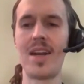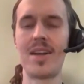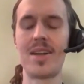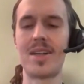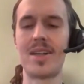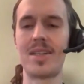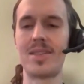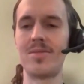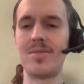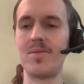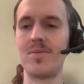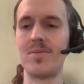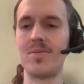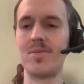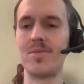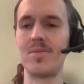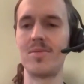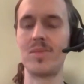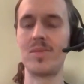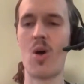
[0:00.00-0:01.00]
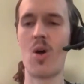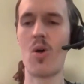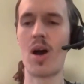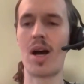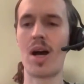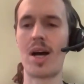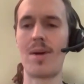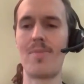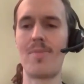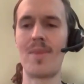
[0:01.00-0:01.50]
then, you know,
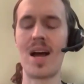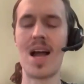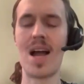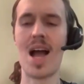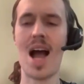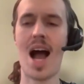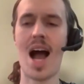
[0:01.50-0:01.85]
um,